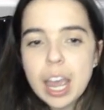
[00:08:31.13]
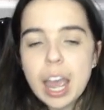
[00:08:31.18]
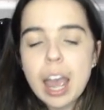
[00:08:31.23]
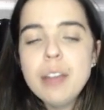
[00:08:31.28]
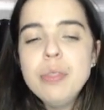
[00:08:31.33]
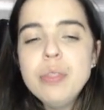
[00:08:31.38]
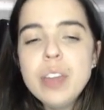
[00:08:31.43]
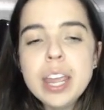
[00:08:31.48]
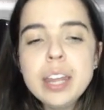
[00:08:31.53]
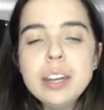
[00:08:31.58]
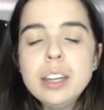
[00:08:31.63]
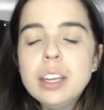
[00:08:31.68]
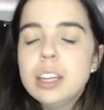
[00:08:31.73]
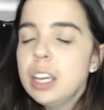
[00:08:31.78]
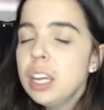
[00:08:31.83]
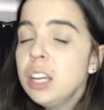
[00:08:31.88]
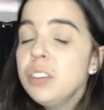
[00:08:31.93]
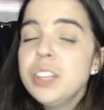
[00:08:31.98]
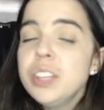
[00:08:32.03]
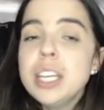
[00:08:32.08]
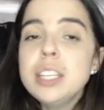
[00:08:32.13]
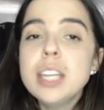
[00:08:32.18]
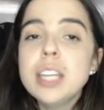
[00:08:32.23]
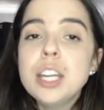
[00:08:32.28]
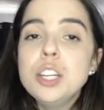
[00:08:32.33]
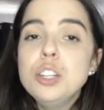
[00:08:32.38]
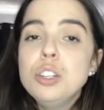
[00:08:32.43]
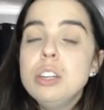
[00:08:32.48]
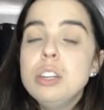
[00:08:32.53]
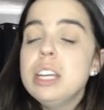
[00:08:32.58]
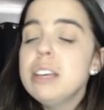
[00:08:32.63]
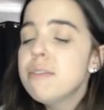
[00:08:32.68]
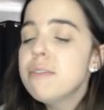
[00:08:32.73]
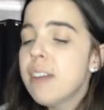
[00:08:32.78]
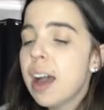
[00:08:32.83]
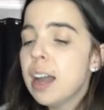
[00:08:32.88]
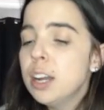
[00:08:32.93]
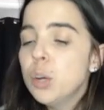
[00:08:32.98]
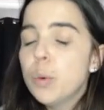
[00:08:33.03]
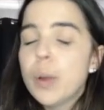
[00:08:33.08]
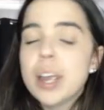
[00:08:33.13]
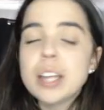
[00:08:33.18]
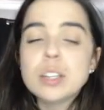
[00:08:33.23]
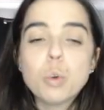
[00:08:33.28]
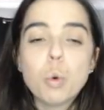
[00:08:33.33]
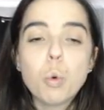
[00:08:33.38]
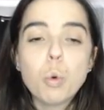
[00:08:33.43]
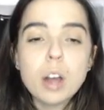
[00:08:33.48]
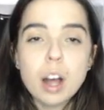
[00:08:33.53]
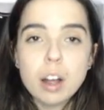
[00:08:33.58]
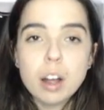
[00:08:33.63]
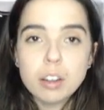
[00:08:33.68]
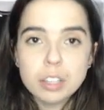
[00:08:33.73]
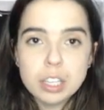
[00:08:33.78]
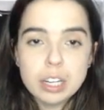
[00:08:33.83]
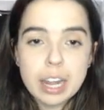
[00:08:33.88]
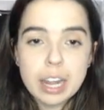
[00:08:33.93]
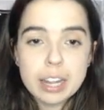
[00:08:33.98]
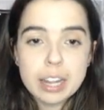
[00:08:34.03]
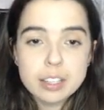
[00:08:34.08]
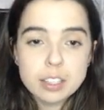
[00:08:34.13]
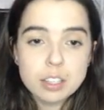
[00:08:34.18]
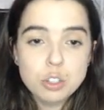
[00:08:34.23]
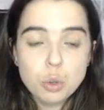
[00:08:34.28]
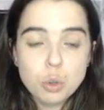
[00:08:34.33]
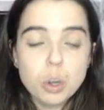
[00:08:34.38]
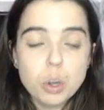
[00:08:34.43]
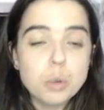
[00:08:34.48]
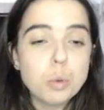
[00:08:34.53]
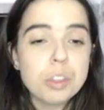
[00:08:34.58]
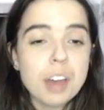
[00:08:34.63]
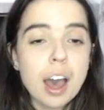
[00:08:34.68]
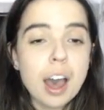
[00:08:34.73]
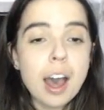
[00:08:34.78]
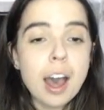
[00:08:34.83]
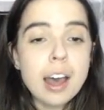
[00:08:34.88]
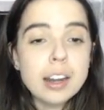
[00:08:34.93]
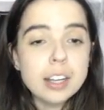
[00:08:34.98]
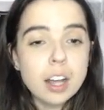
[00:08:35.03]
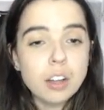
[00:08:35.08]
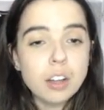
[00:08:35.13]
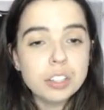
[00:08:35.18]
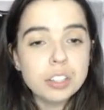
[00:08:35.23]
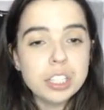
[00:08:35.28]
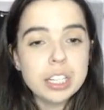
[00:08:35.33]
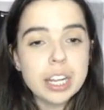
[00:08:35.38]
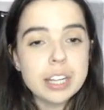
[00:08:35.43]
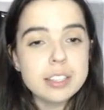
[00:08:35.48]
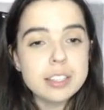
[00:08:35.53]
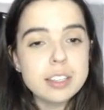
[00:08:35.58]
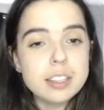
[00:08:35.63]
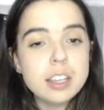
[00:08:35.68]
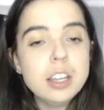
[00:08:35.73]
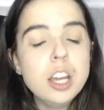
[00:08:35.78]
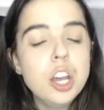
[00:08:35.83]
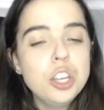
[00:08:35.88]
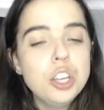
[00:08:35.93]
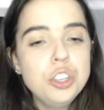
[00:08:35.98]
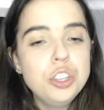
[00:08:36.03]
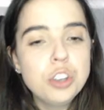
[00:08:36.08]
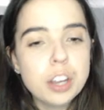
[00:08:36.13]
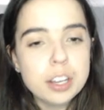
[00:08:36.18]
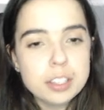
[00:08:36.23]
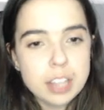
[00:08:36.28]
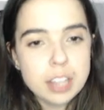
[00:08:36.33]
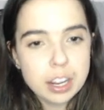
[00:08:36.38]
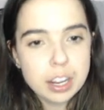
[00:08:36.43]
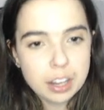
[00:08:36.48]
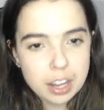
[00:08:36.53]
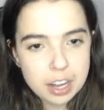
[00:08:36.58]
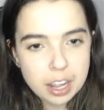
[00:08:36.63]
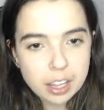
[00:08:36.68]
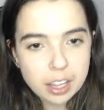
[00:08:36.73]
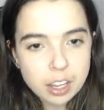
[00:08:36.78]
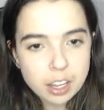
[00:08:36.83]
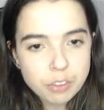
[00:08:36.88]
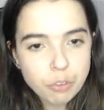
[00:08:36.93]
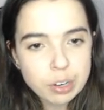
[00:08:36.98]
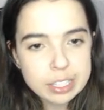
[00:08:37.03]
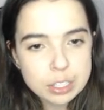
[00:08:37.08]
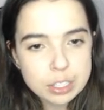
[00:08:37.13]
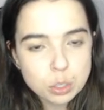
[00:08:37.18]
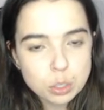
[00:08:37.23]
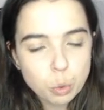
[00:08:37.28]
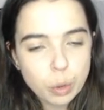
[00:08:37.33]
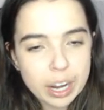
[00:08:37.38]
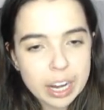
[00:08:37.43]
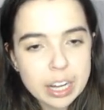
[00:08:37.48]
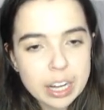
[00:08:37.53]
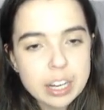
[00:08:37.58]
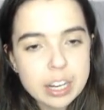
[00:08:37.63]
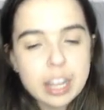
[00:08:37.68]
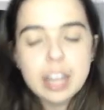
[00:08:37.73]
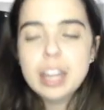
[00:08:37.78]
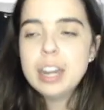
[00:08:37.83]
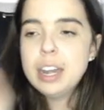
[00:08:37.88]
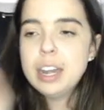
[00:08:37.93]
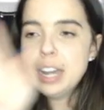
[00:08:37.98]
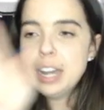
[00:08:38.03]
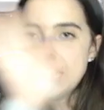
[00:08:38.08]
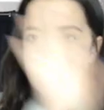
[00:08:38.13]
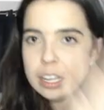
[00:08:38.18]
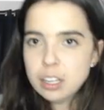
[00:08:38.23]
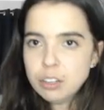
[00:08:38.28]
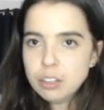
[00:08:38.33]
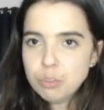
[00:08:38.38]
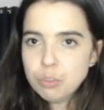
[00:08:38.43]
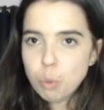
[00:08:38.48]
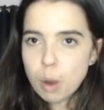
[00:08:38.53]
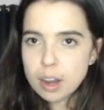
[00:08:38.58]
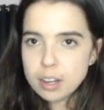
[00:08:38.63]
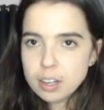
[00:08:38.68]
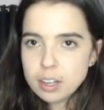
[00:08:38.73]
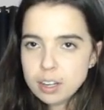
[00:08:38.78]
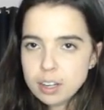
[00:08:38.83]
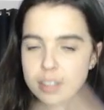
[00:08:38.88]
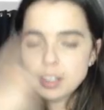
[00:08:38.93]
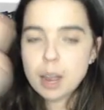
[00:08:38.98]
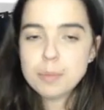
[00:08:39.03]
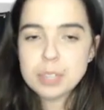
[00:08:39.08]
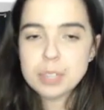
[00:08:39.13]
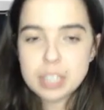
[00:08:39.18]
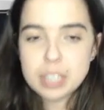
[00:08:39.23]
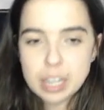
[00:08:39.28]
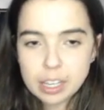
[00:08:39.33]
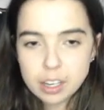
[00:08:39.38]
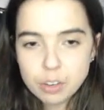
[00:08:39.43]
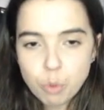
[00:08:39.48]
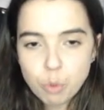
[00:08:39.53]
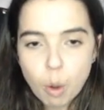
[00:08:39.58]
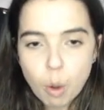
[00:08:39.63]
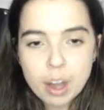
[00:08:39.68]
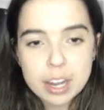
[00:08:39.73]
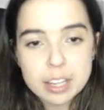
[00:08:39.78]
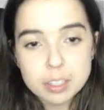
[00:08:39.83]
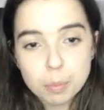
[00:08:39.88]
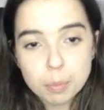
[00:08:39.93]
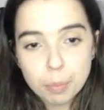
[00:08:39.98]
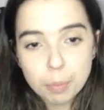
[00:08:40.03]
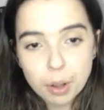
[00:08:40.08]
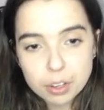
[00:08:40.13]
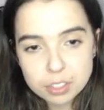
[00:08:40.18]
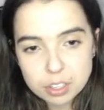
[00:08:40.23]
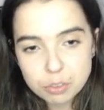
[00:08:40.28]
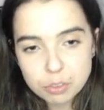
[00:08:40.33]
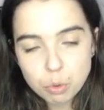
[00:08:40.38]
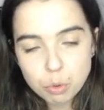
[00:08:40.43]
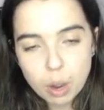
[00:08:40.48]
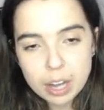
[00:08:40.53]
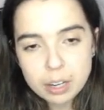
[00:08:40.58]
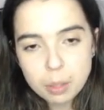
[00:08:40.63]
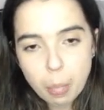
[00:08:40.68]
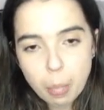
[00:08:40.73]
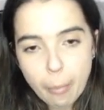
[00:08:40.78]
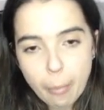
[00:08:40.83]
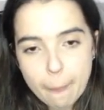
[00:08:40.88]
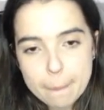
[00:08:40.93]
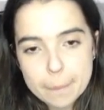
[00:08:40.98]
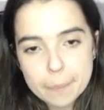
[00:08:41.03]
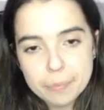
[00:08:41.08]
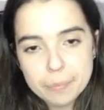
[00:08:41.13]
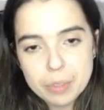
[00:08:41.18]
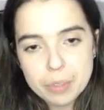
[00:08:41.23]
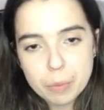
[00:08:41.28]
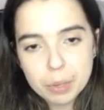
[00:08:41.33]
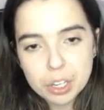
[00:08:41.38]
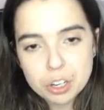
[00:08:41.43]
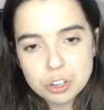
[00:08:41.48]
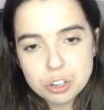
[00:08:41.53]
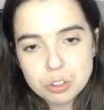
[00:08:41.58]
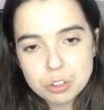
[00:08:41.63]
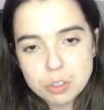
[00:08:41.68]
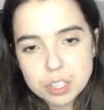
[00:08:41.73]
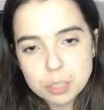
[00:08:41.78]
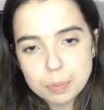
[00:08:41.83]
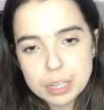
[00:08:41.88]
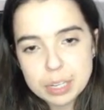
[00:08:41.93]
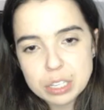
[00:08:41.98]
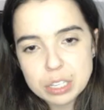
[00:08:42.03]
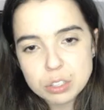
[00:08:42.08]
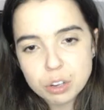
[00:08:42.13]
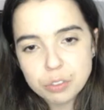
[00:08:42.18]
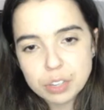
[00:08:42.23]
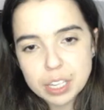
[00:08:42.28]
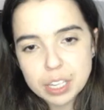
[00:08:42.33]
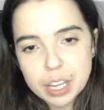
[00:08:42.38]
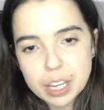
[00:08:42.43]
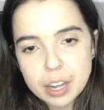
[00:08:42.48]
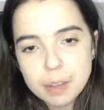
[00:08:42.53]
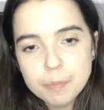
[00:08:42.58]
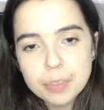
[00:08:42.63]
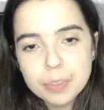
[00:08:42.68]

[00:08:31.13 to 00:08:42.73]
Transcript: And then if they say evaluate or calculate, do it without a calculator, you're going to say, okay, negative one squared, negative one times negative one is a positive one. Then we're going to do this piece over here.